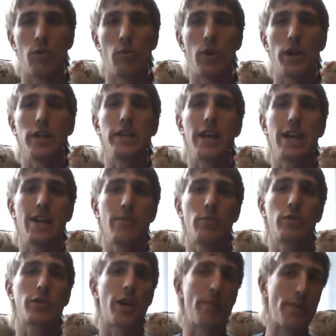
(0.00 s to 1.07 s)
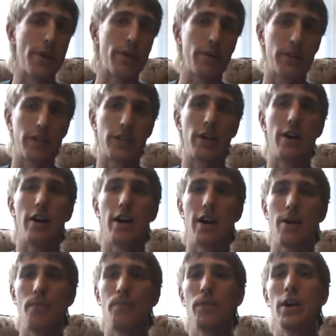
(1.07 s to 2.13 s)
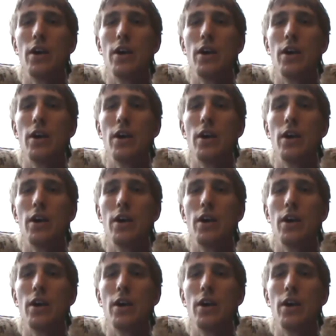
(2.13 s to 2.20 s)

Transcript: what game was coming out at the time,